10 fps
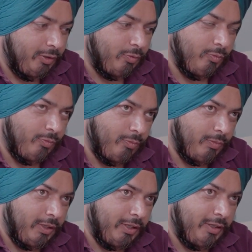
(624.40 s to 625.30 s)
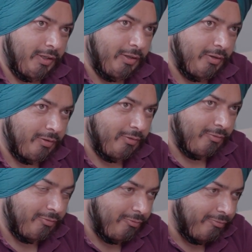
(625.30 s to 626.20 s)
you know, uh,
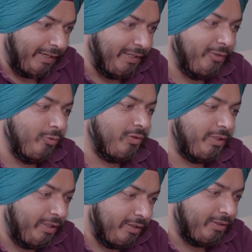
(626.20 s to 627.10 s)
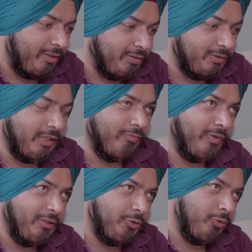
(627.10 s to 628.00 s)
why do you think
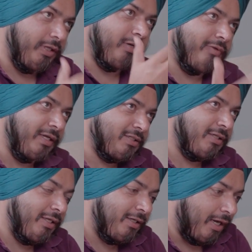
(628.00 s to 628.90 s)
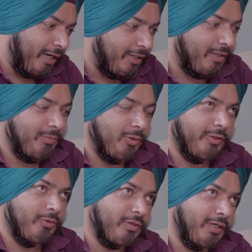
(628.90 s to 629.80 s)
someone should invest in
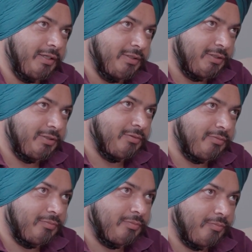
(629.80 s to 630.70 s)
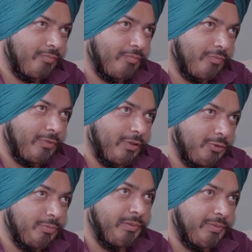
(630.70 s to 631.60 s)
RWA tokenization?
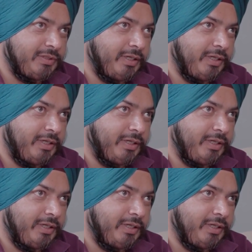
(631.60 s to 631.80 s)
To be